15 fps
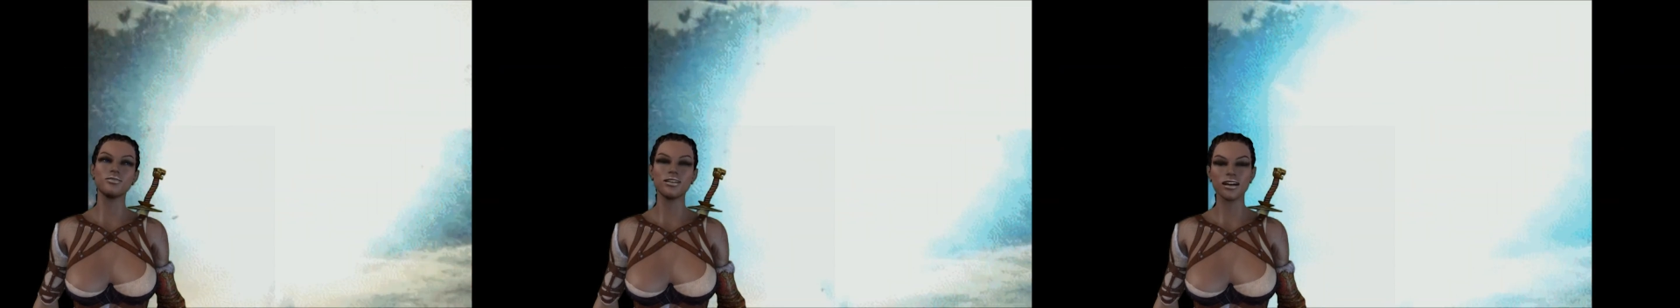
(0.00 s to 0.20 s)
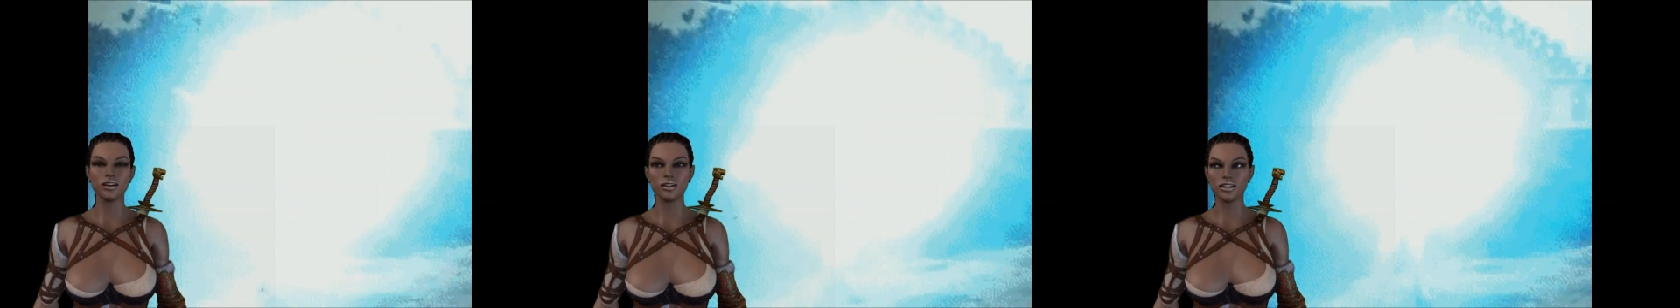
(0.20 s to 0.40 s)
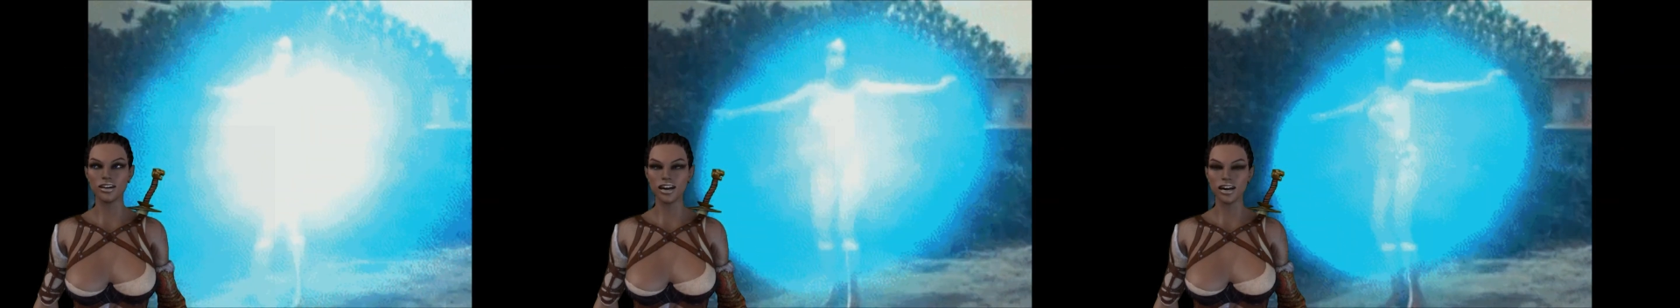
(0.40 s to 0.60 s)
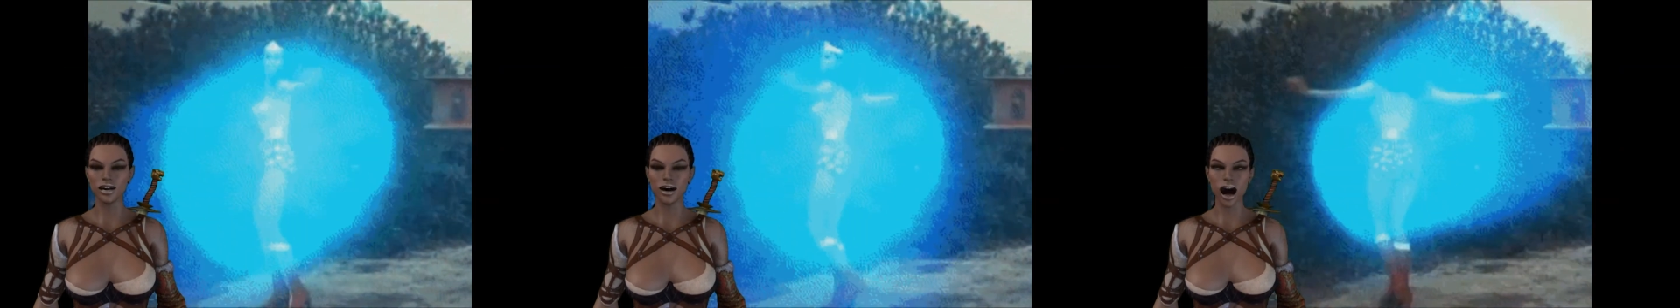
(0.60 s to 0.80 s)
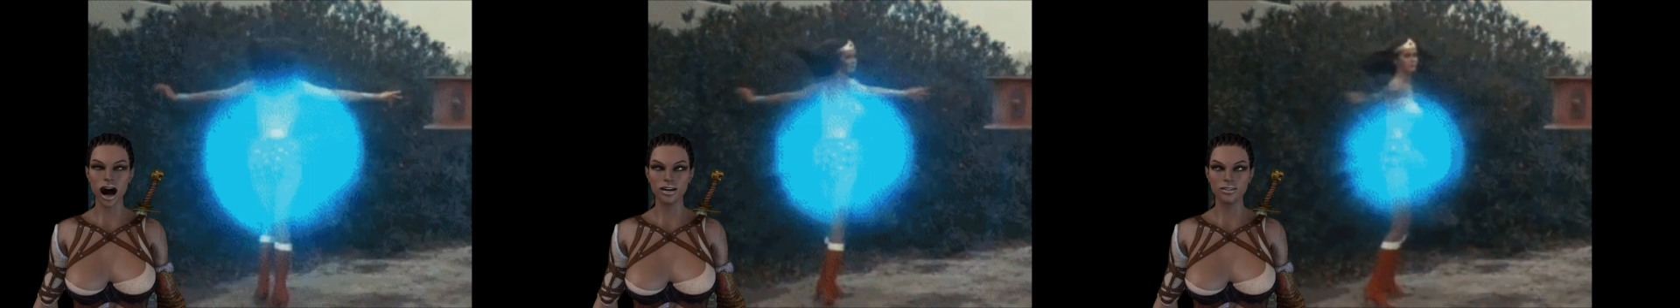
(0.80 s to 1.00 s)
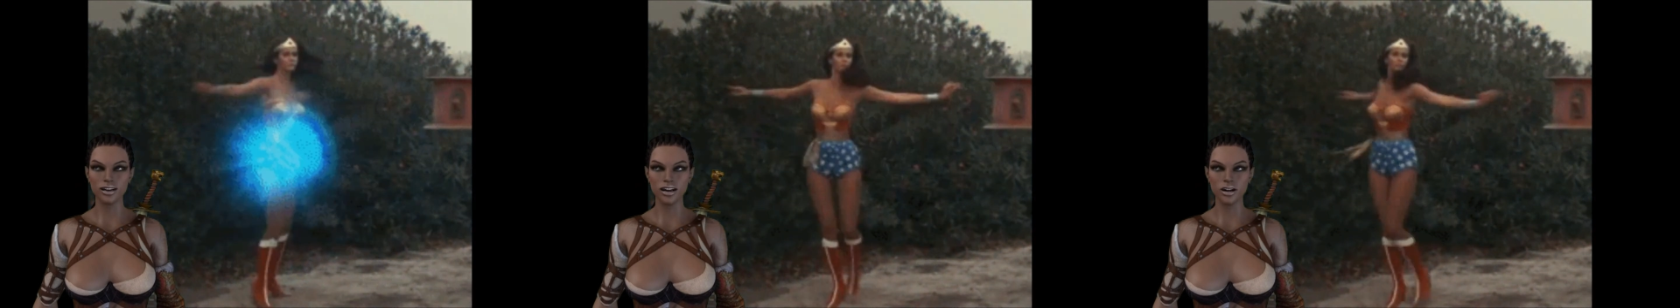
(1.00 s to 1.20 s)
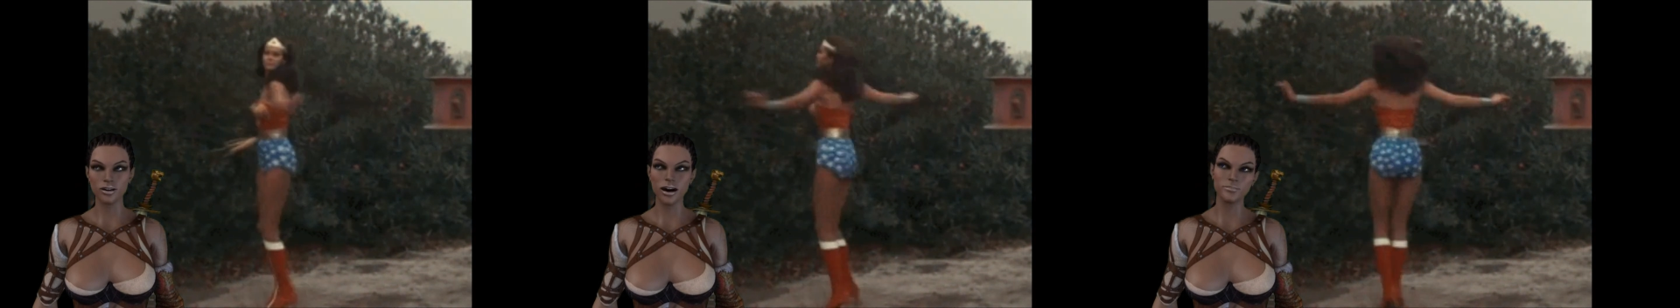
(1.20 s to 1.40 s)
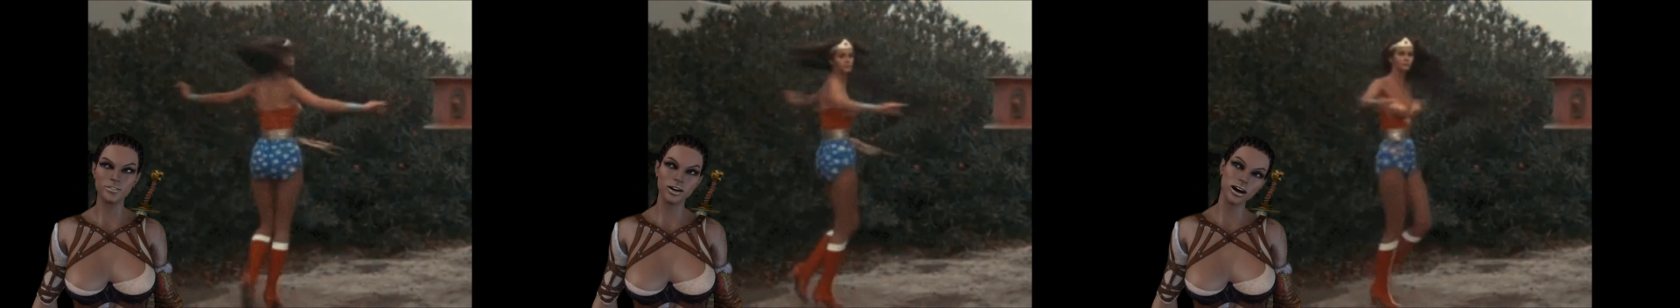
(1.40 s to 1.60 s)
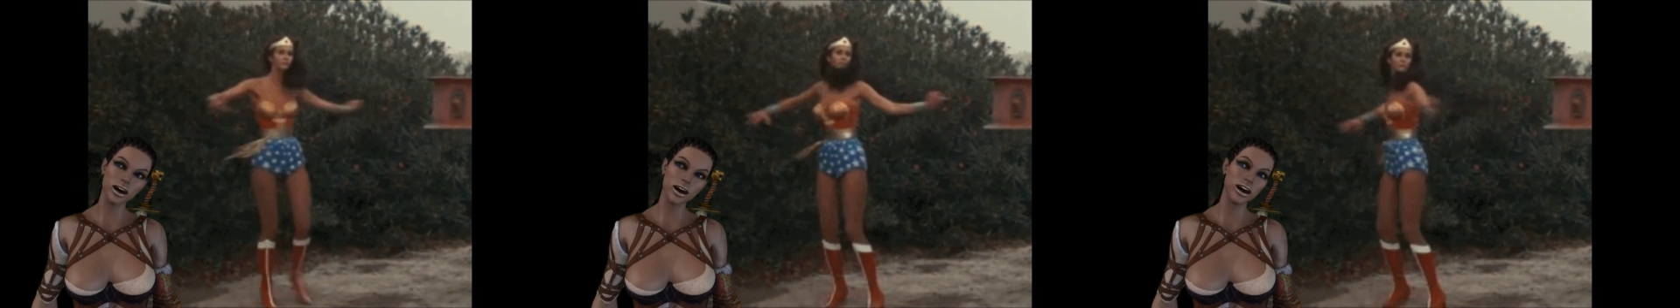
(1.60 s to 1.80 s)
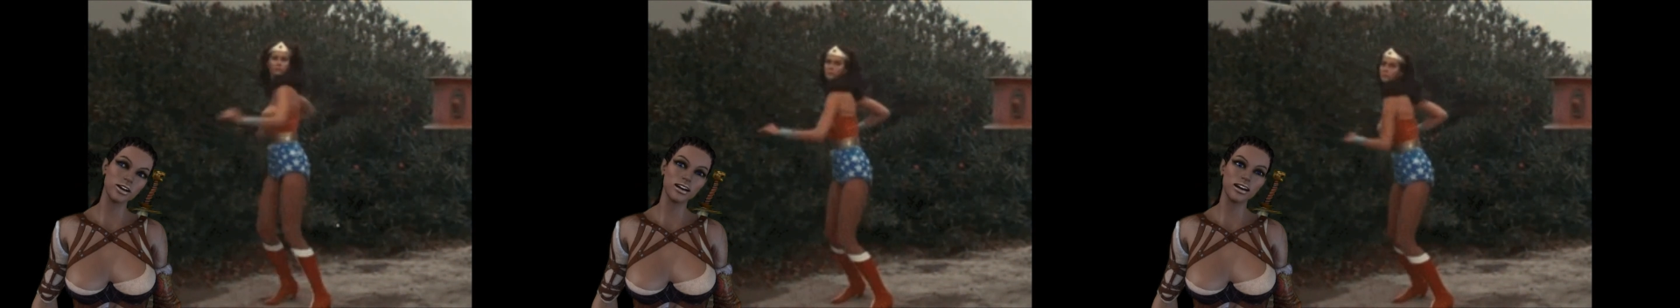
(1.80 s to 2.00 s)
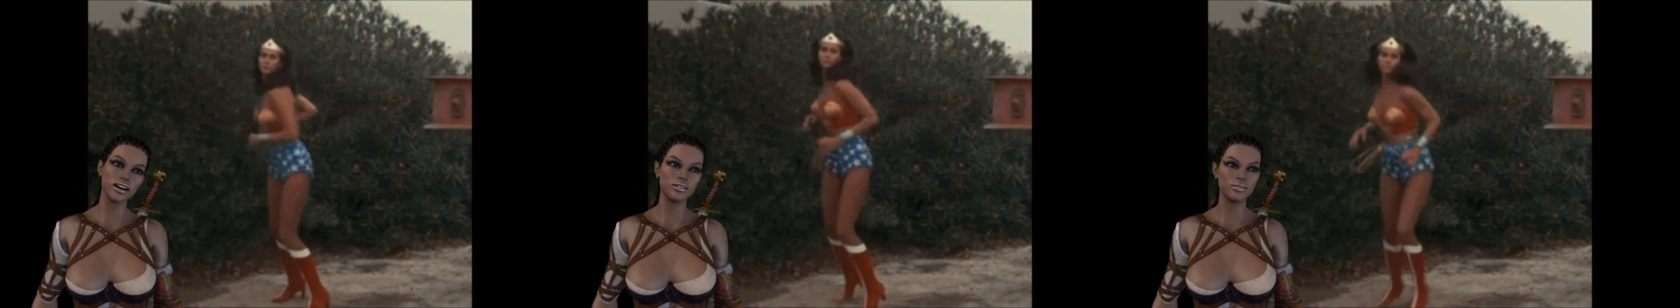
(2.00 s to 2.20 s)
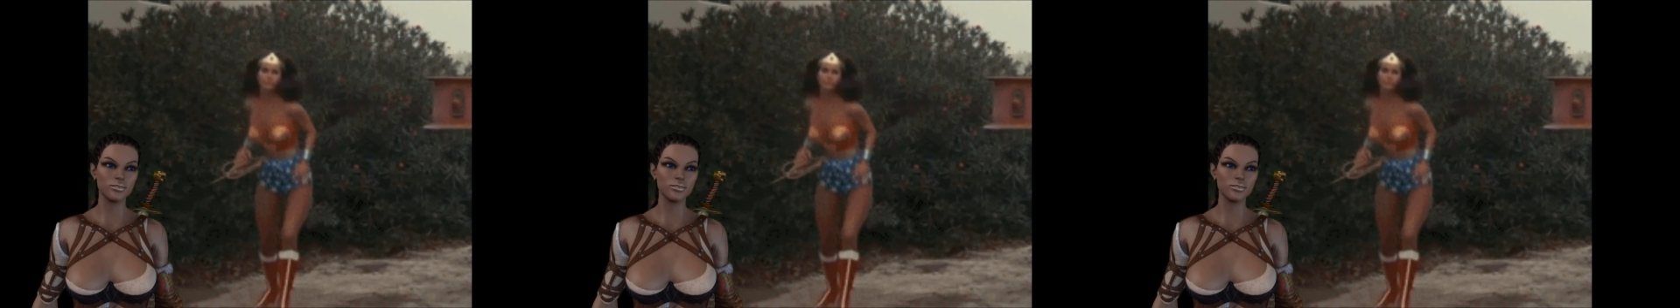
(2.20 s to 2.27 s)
was like Captain America.